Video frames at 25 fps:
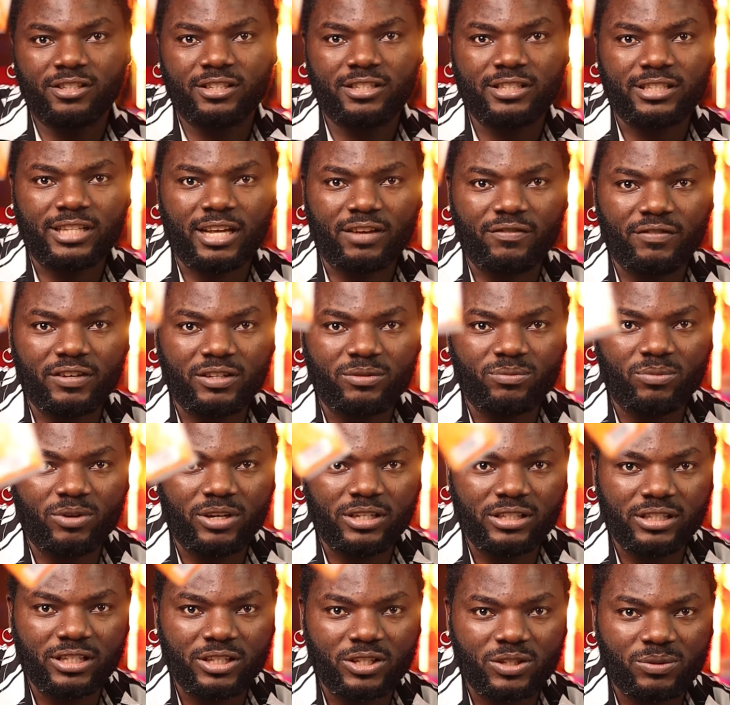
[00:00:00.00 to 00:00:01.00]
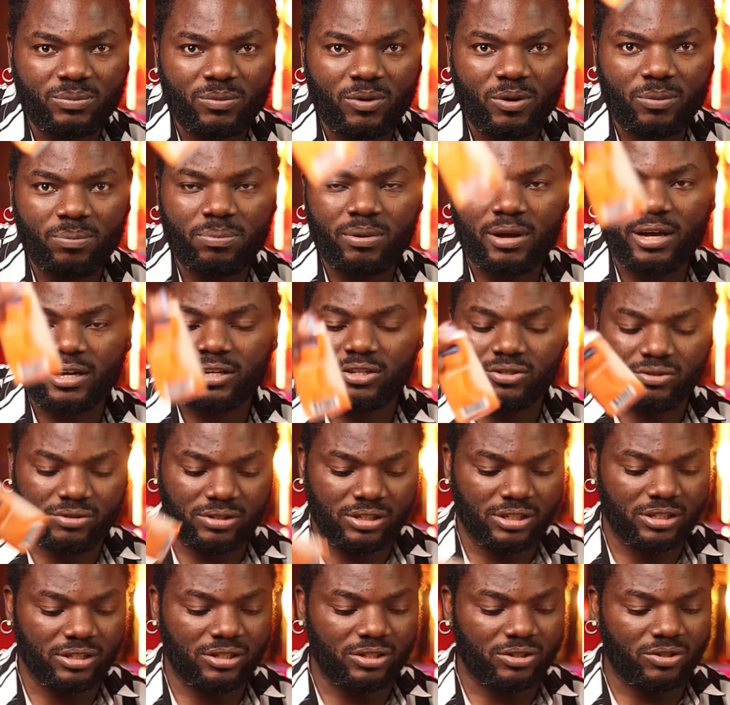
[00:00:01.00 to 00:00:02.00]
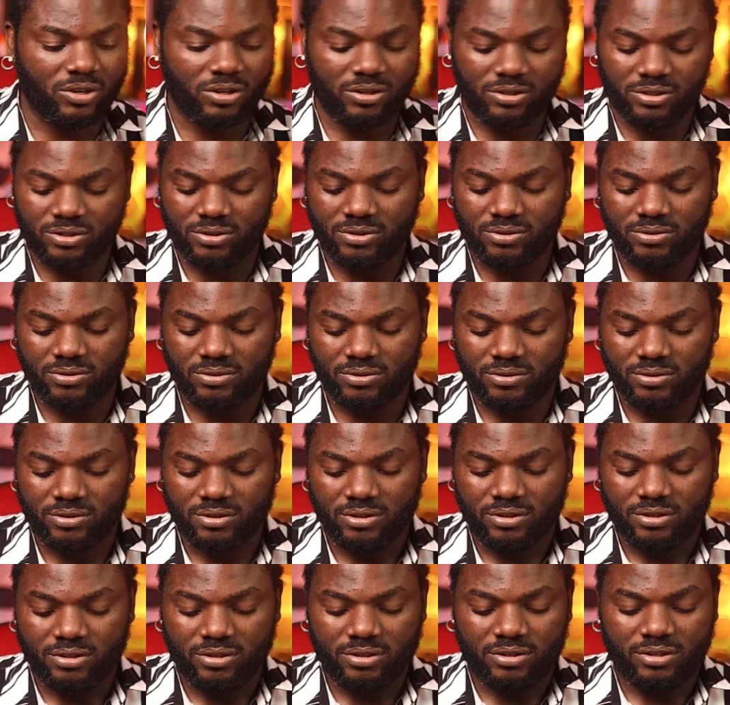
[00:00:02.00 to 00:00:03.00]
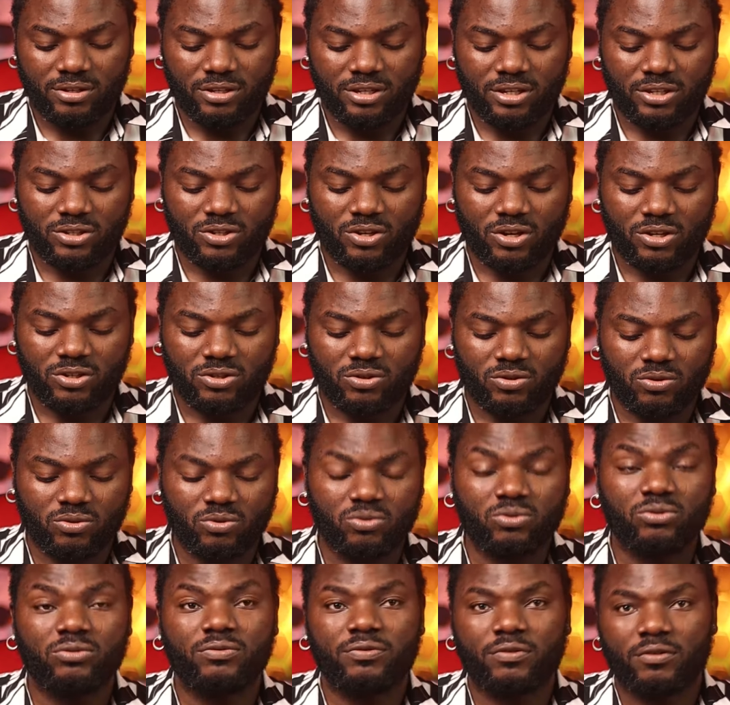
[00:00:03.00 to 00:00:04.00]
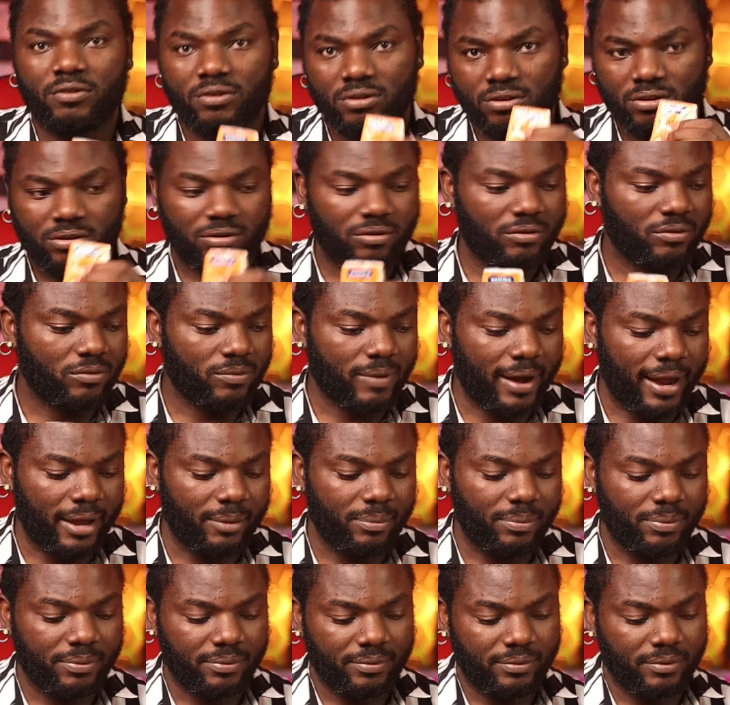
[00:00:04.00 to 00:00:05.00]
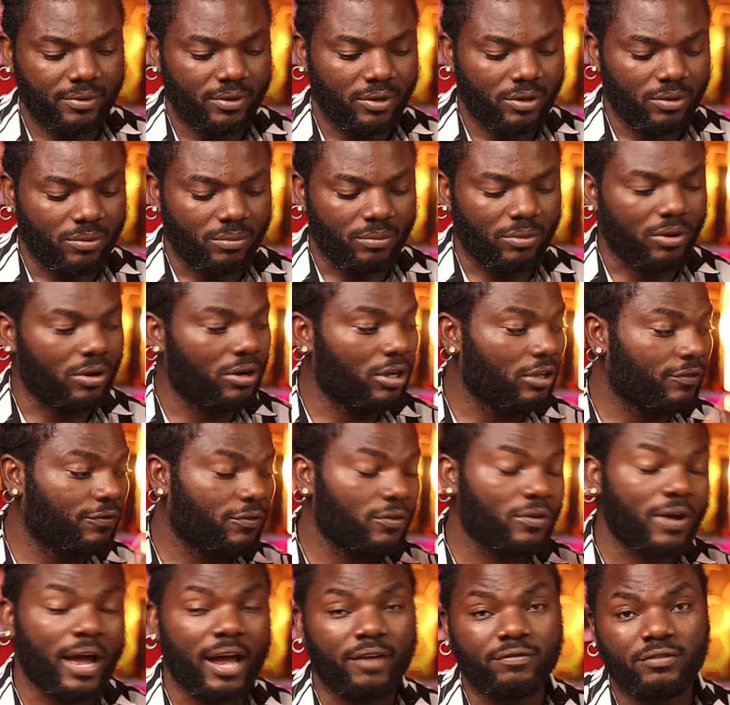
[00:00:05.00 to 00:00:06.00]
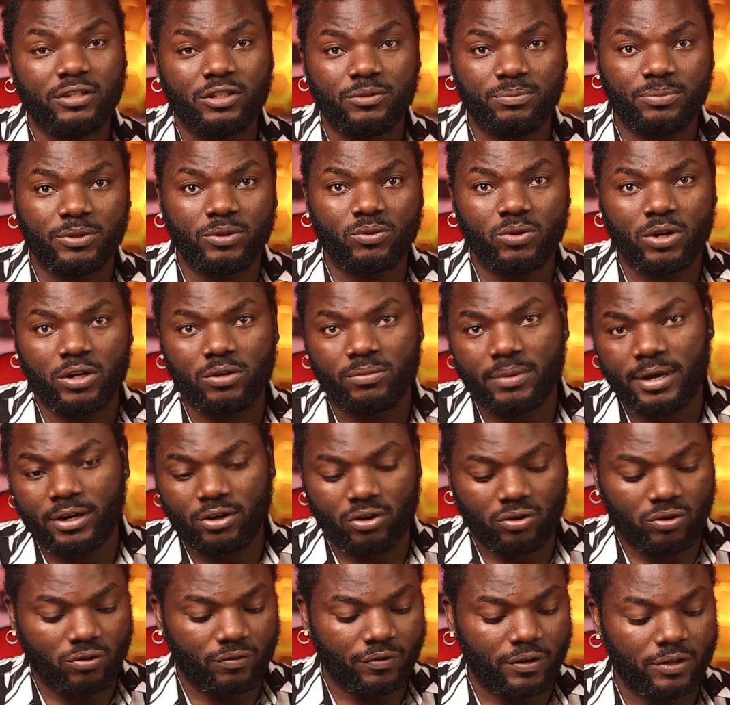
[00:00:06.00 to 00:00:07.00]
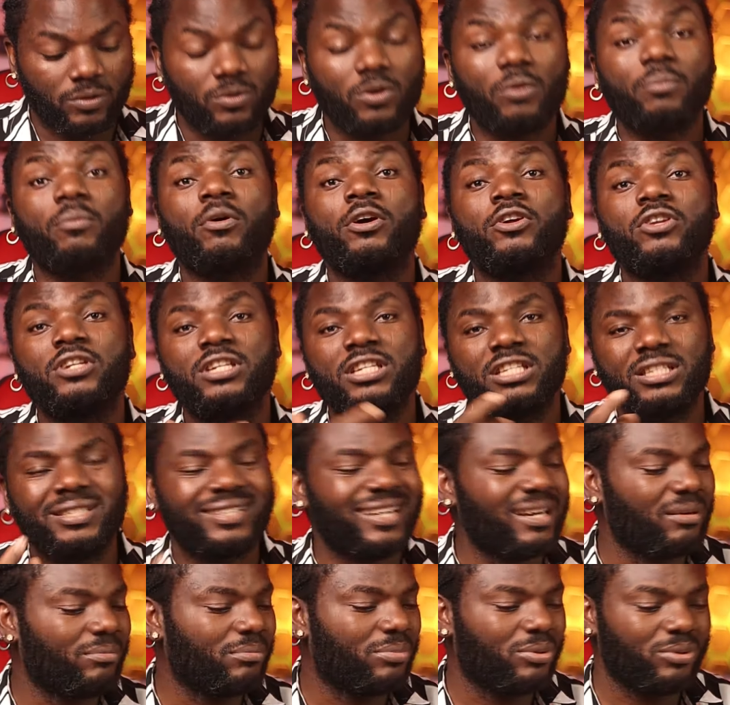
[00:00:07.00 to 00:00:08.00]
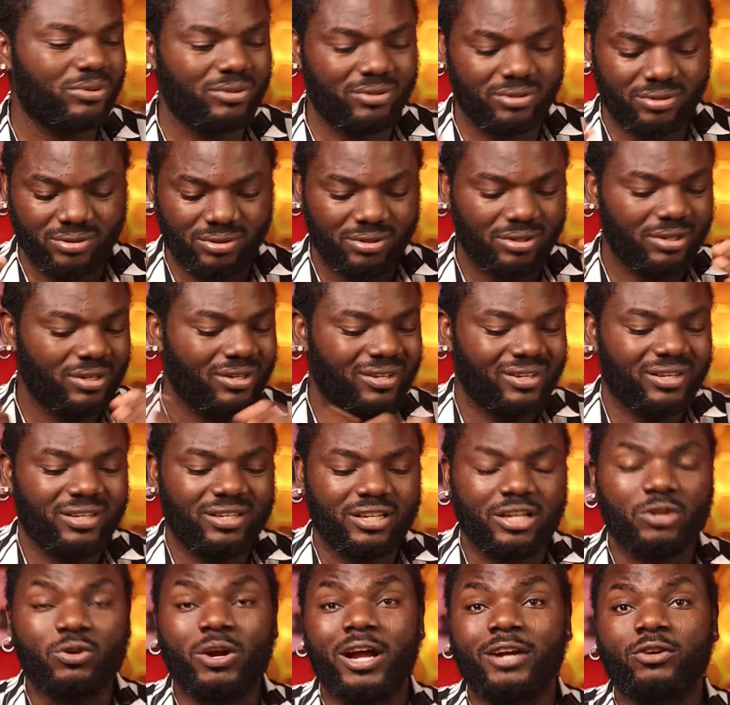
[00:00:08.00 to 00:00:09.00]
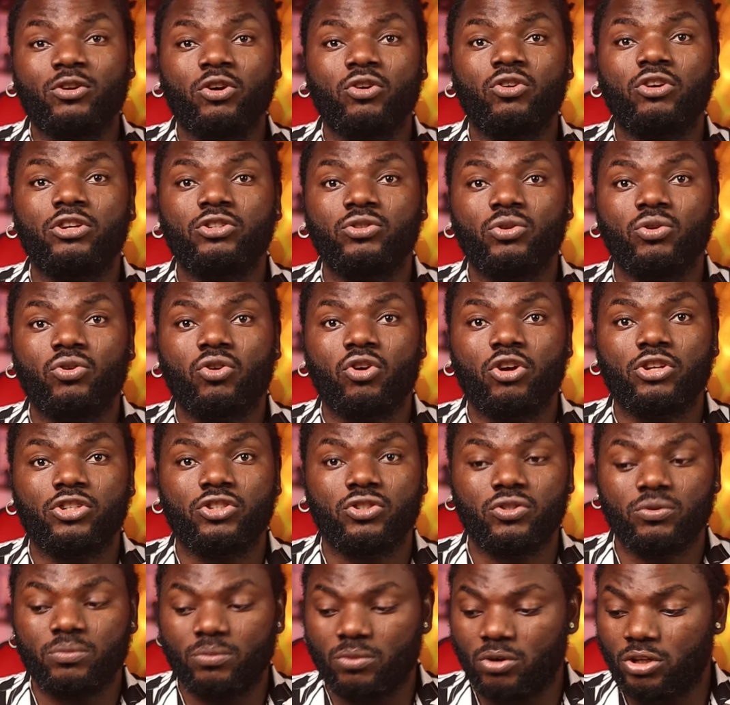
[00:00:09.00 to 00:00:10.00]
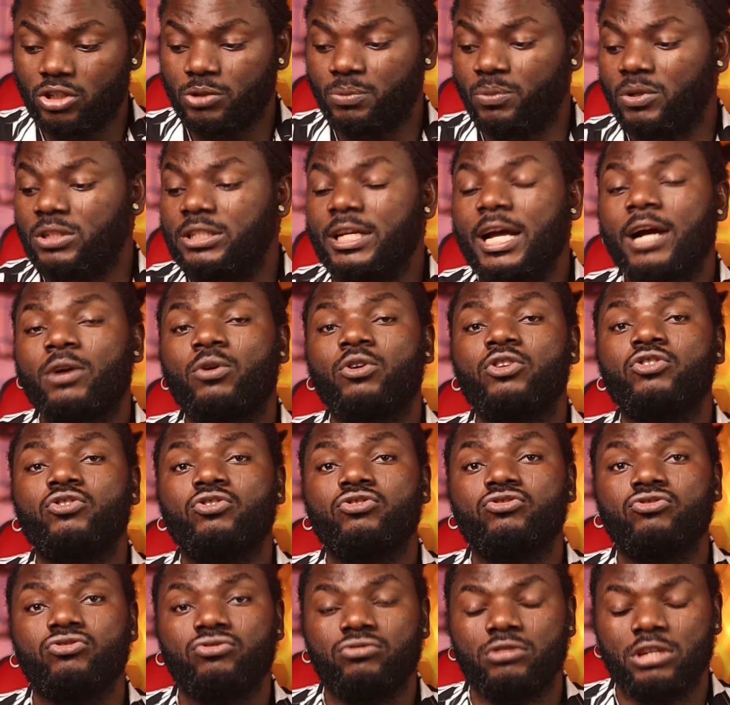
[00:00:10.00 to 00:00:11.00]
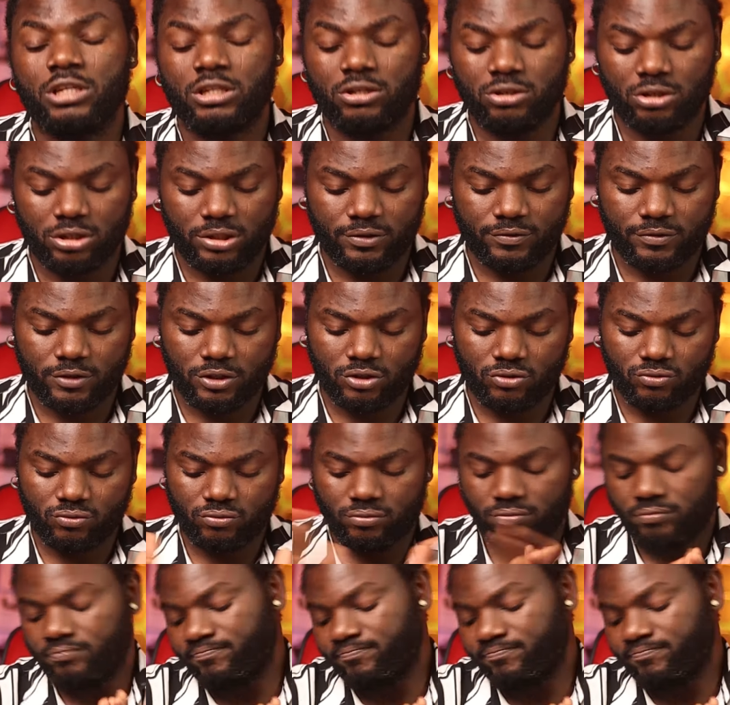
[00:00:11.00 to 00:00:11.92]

Serviette but in a small pack. You need it also. It's also good for wipe. But if you have this big one, you might not go for this one, but you need them both. They are not going to cost you much, but they are going to do a lot for you.